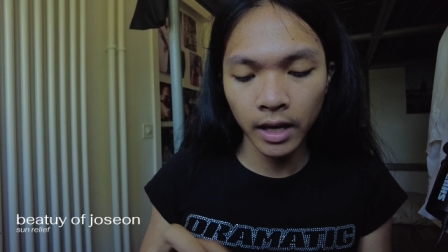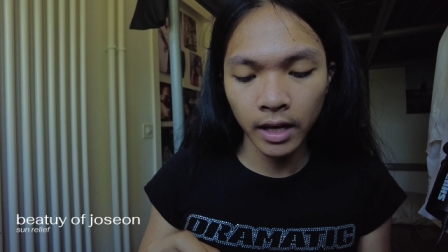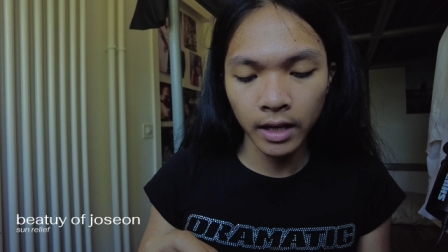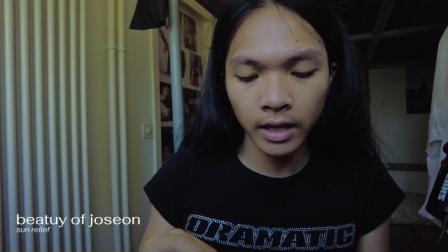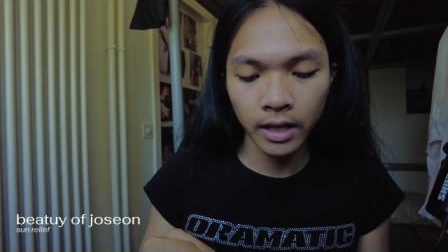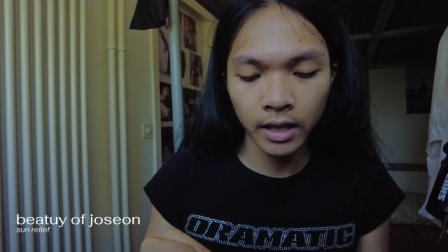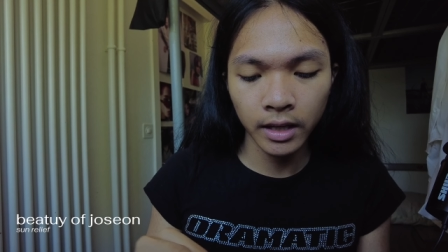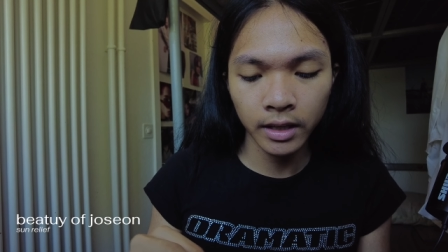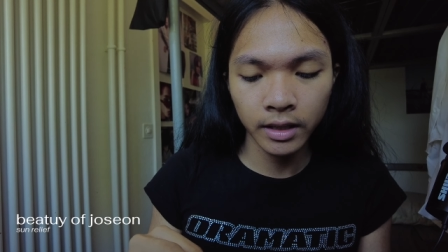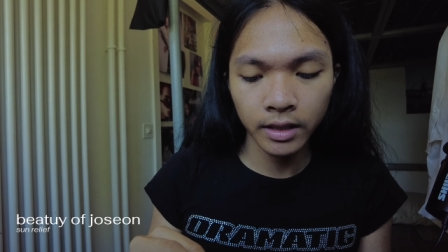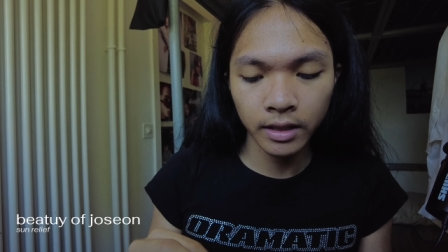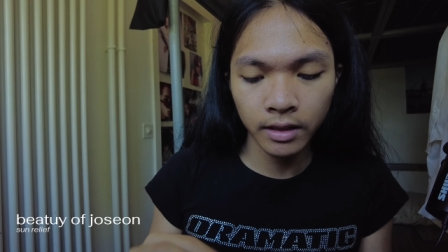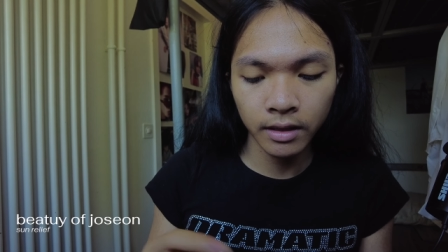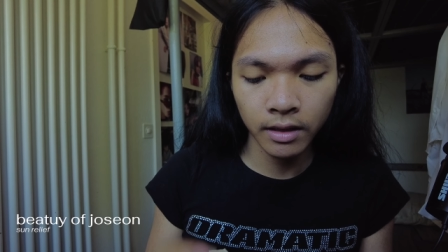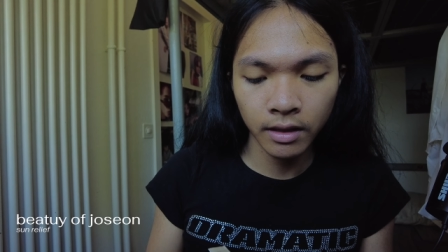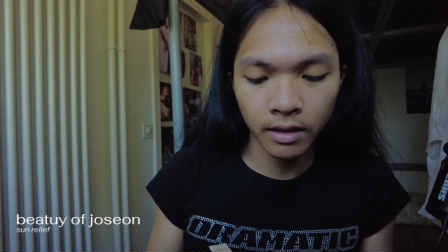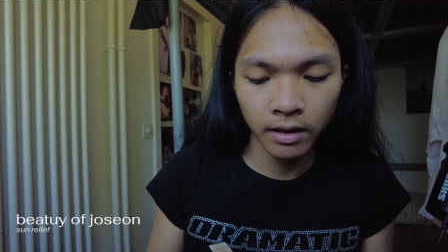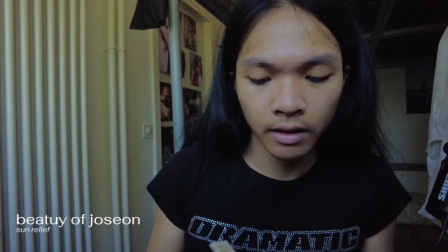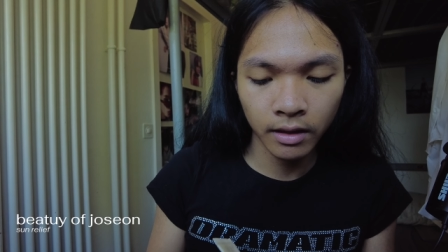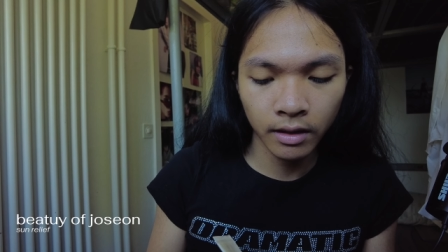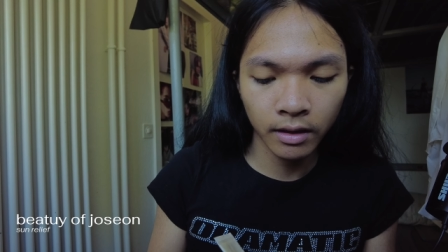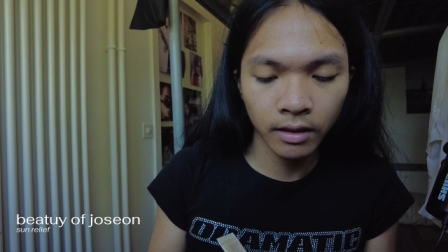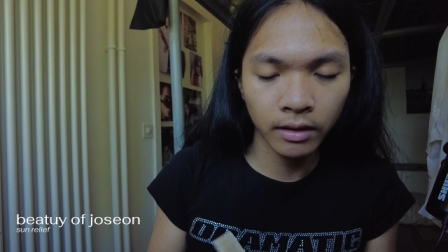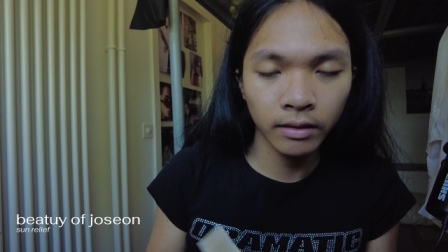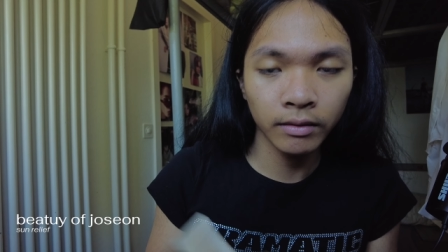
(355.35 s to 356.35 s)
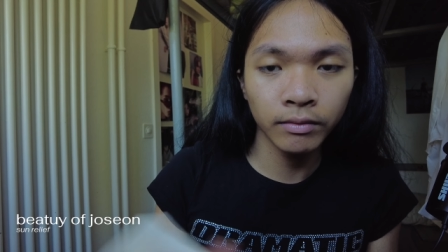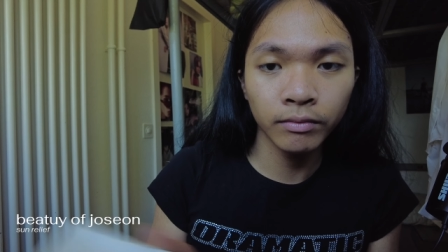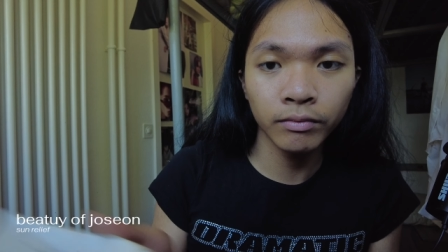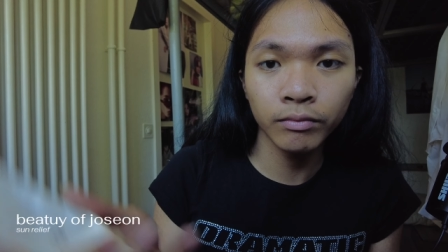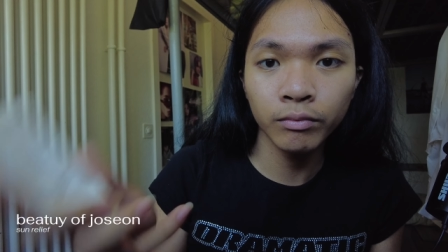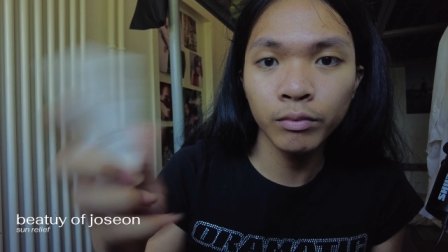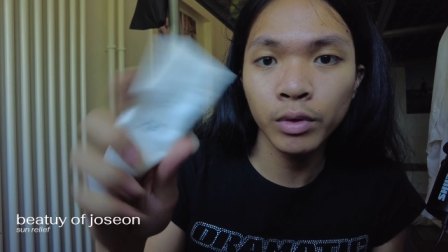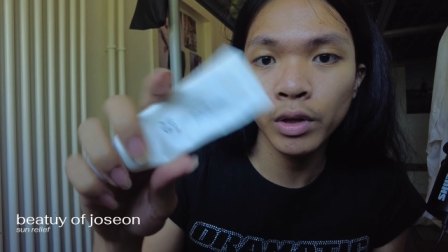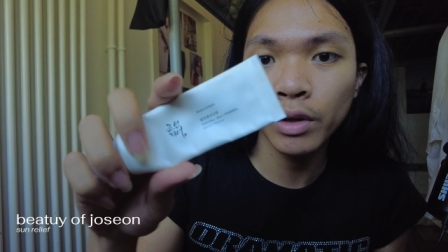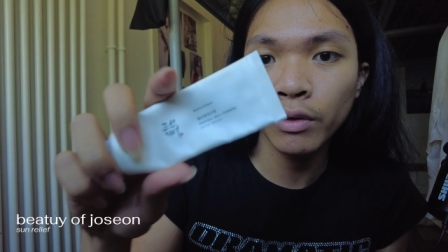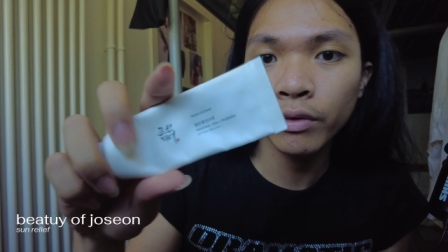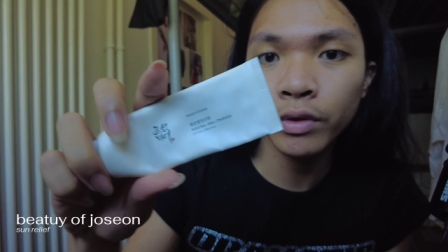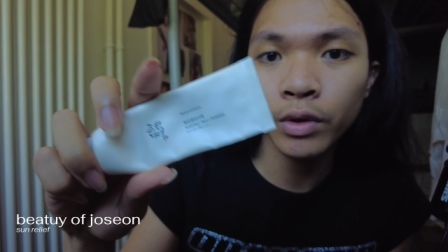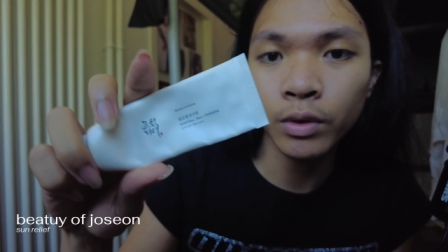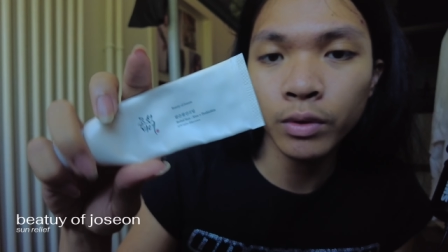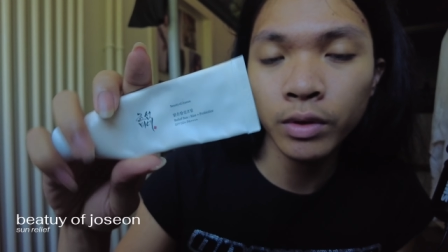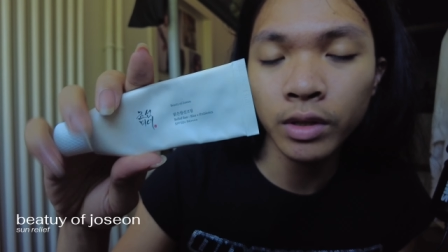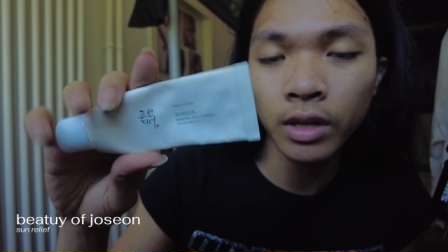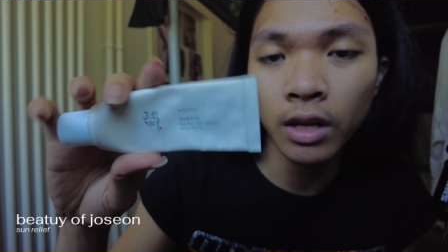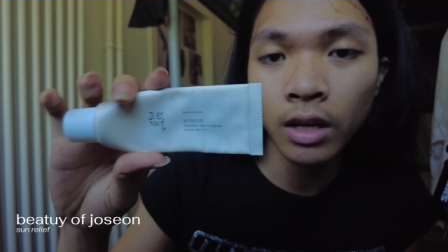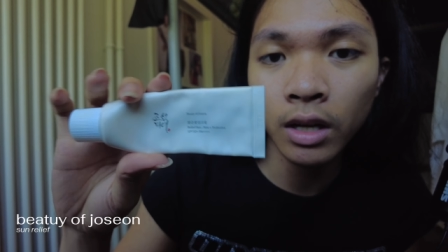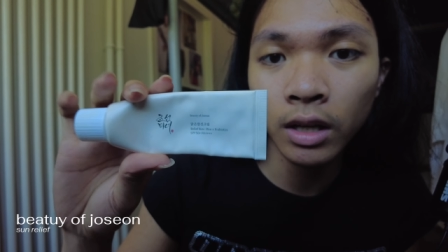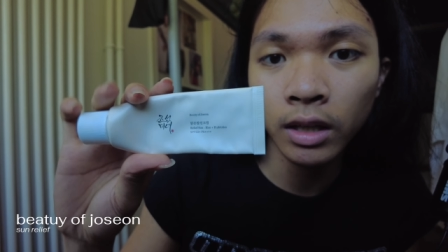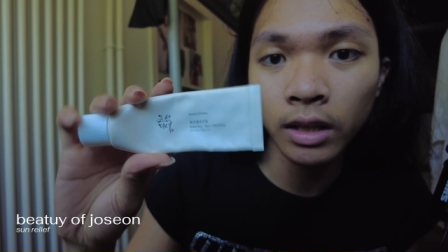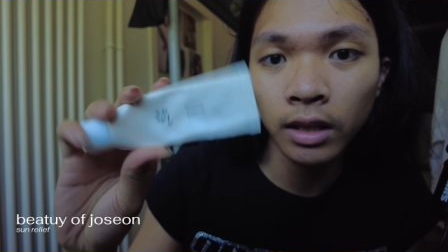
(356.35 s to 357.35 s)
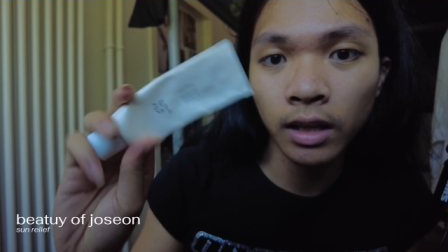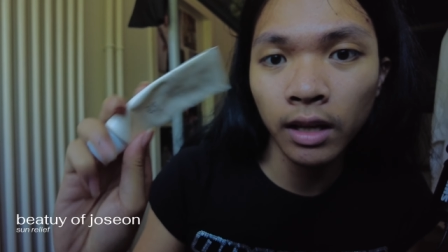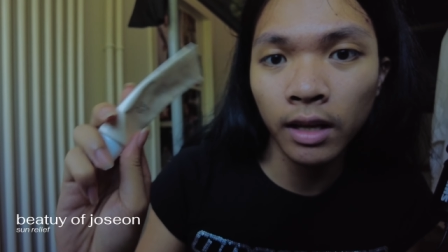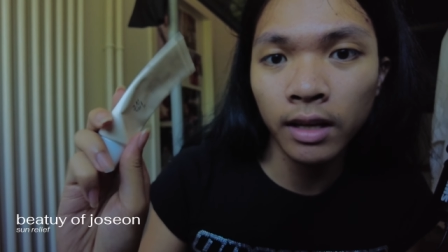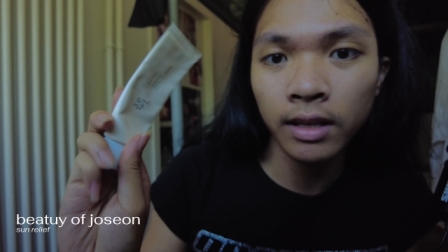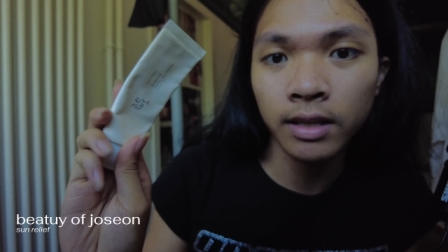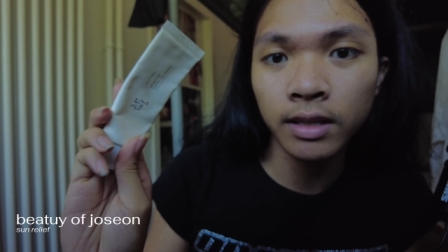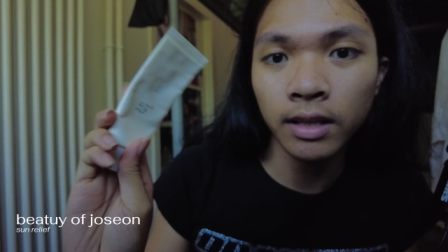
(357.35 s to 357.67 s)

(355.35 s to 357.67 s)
and it's the Beauty of Joseon